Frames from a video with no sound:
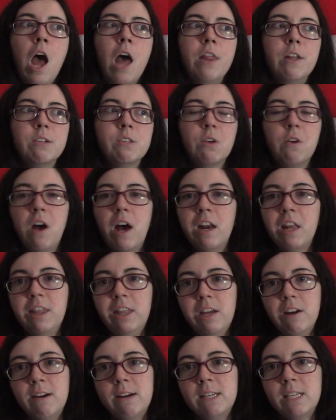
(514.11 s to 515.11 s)
There's a lot of
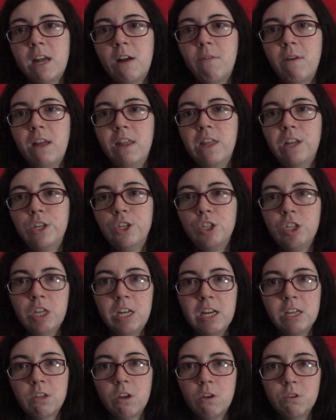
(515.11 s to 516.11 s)
theories I read that
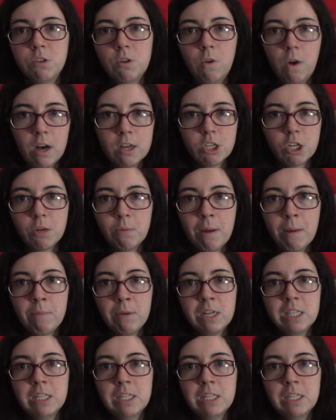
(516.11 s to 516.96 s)
she has also lost her memory,